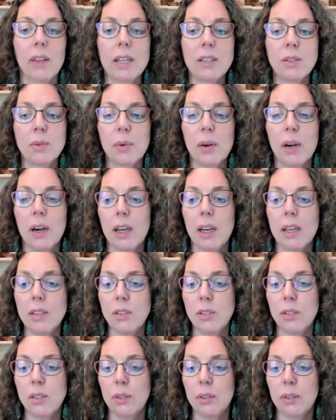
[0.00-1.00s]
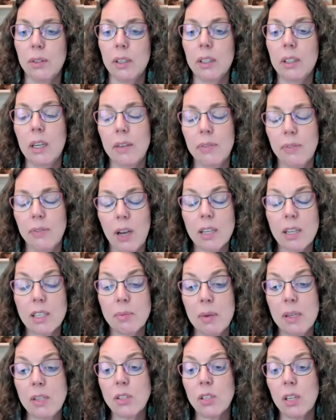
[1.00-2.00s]
That's where I do. And I forgot to
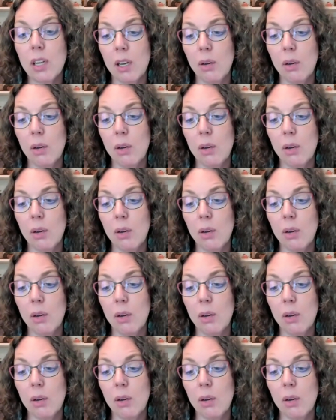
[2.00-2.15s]
mention,